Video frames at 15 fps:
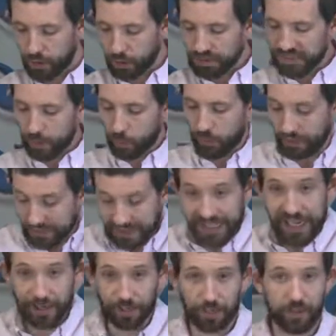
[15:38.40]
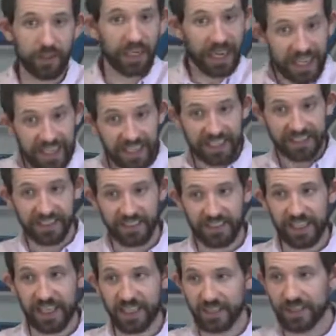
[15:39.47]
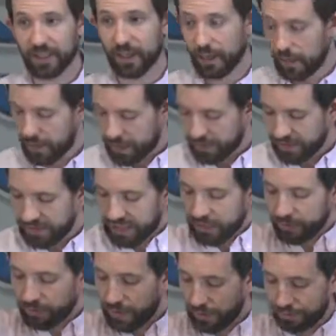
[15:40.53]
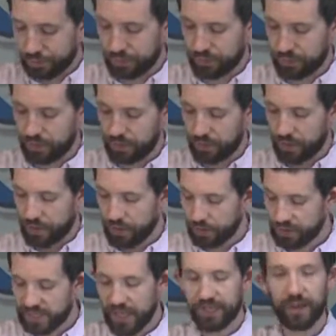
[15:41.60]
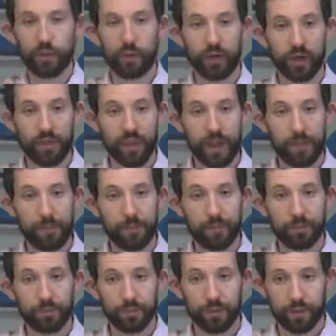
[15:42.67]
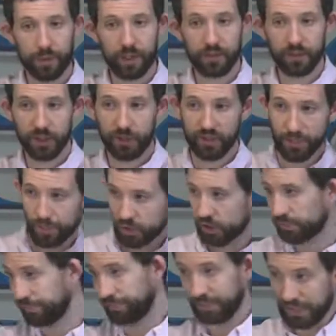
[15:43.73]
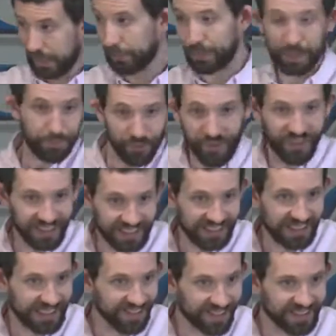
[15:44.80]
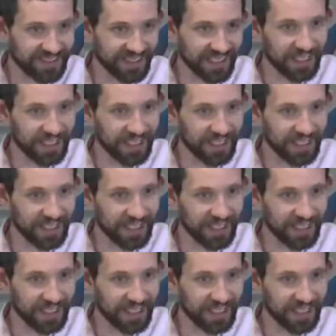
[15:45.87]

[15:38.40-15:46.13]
those that were in death, in Hades, it says, they give up their dead that were in them, right? So there's a bunch of dead people in the sea in this